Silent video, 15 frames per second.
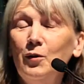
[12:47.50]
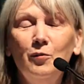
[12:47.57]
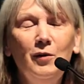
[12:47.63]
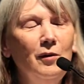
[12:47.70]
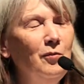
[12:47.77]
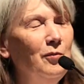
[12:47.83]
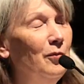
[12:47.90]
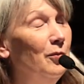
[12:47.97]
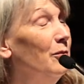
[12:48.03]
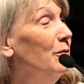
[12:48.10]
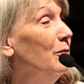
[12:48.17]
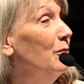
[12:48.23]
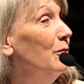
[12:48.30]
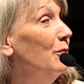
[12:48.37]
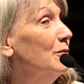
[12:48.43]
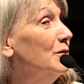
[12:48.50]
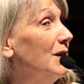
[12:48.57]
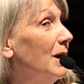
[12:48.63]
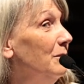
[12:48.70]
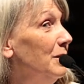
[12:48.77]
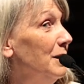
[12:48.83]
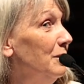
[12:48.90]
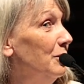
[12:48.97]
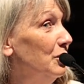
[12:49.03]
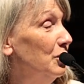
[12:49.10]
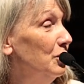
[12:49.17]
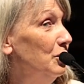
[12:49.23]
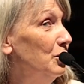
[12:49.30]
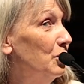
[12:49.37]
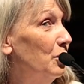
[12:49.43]
well, some people
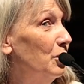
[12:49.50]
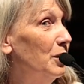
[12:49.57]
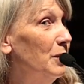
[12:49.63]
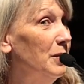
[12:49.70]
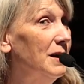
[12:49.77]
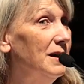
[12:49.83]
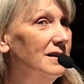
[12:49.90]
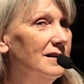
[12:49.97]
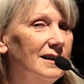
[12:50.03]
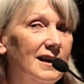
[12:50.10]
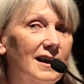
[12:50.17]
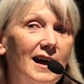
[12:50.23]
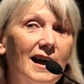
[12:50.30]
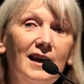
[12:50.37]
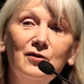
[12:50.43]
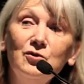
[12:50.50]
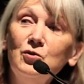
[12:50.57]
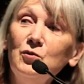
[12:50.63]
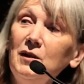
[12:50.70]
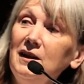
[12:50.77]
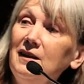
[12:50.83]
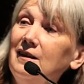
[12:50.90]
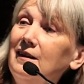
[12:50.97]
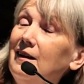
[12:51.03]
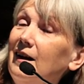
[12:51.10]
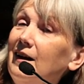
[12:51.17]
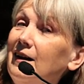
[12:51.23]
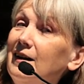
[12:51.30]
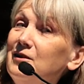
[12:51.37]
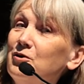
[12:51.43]
do talk a bit. Actually,
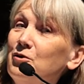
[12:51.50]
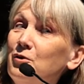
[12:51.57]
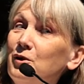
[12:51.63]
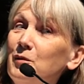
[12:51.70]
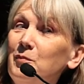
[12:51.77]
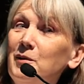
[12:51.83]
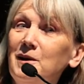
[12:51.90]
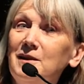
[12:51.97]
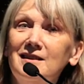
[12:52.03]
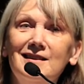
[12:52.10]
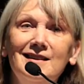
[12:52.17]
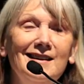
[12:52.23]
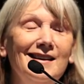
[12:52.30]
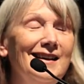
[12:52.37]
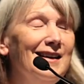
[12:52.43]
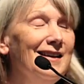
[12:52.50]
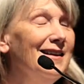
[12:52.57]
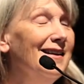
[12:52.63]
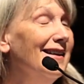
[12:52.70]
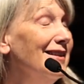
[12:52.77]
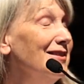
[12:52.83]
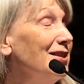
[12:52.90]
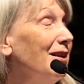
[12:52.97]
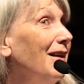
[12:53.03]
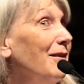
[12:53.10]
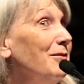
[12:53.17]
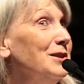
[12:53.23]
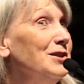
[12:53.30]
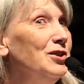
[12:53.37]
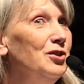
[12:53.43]
I talk a bit. So
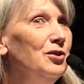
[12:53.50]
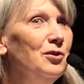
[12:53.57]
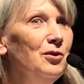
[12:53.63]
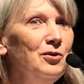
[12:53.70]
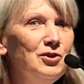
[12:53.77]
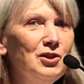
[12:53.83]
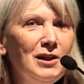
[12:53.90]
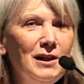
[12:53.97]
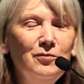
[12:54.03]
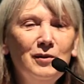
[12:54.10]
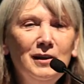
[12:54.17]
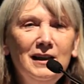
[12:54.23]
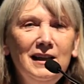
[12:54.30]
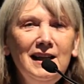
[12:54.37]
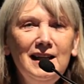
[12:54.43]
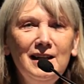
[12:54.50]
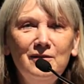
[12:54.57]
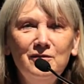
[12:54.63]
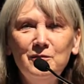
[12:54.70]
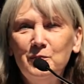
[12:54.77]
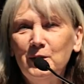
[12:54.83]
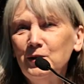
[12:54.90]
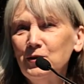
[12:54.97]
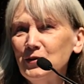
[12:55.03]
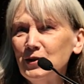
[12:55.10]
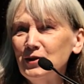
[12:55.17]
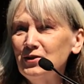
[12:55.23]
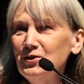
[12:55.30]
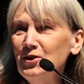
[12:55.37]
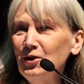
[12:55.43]
I was hugely relieved, because
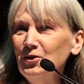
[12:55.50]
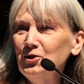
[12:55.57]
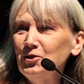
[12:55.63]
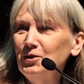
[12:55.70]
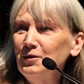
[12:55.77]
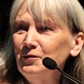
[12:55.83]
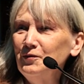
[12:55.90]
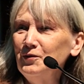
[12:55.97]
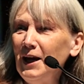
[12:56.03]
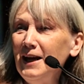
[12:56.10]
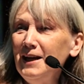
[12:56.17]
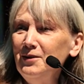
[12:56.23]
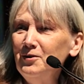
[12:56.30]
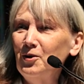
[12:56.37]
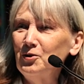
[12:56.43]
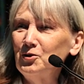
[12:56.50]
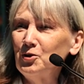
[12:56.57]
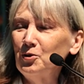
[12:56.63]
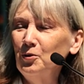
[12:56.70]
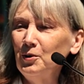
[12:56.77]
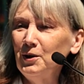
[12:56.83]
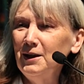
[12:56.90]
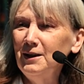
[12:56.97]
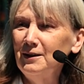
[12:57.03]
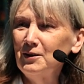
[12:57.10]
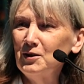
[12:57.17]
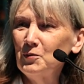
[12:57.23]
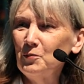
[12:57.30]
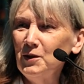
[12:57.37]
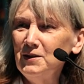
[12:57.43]
this notion of A, not talking and
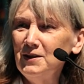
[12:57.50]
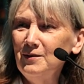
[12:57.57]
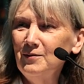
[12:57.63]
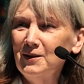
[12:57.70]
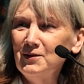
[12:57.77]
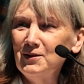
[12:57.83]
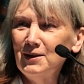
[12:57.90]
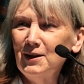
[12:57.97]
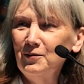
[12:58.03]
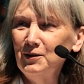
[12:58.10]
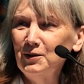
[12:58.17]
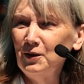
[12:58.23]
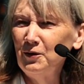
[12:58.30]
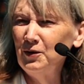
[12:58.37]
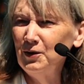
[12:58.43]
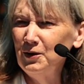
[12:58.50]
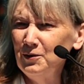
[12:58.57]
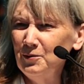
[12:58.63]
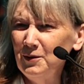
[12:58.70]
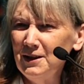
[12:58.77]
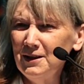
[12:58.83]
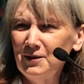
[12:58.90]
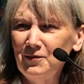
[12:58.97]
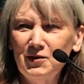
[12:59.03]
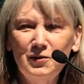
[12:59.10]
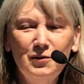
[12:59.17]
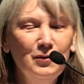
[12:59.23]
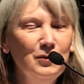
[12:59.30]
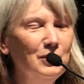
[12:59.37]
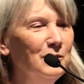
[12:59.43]
expressing oneself in the 3rd week of
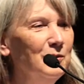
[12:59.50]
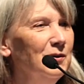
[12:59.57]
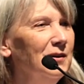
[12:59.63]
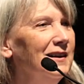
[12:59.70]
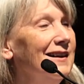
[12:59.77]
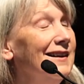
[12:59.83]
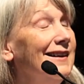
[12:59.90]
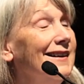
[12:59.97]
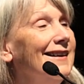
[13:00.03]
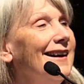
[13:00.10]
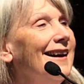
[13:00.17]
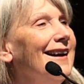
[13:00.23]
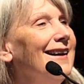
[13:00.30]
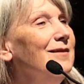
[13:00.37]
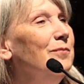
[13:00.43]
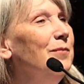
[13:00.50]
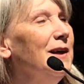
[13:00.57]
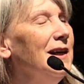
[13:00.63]
school, and